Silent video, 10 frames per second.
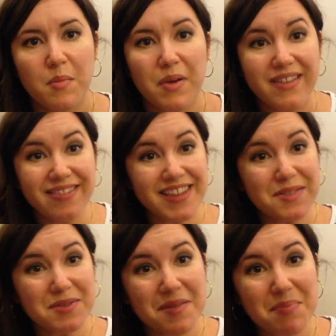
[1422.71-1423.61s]
But this
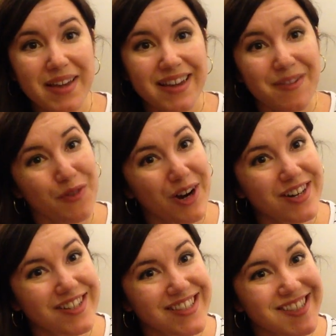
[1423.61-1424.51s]
was a big
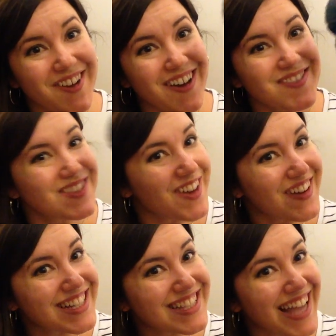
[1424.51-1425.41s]
first, so I'm so
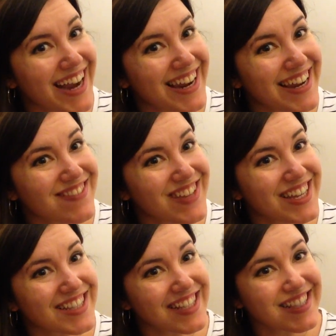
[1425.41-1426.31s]
excited
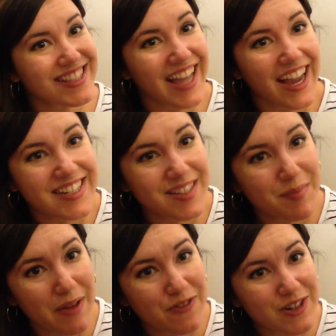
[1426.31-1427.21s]
because this is actually
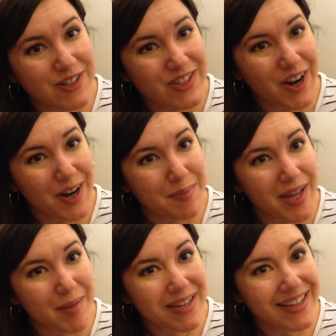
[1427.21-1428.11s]
my first yarn
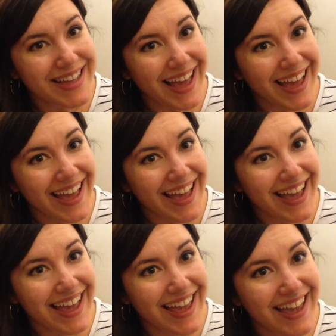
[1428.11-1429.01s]
baby.
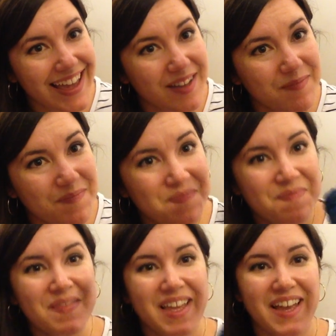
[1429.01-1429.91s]
Yay!
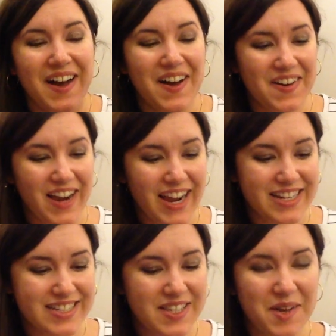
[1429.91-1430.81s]
All
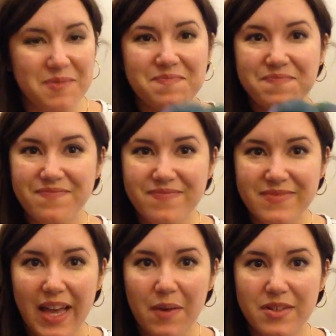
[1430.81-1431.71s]
right, so
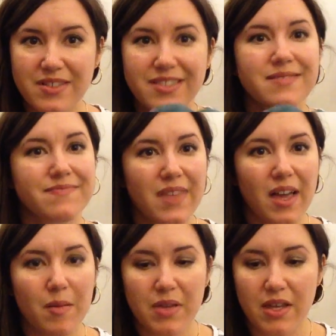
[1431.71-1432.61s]
that was
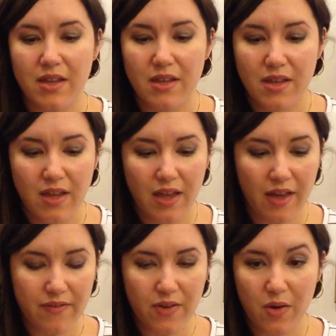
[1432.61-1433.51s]
a big
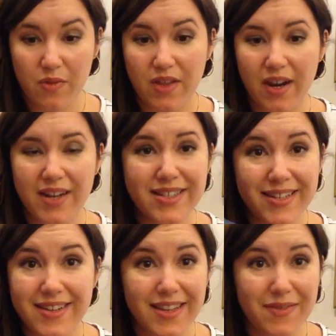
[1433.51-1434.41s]
FO that I
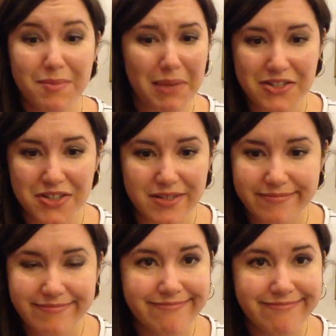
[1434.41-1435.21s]
didn't even mention.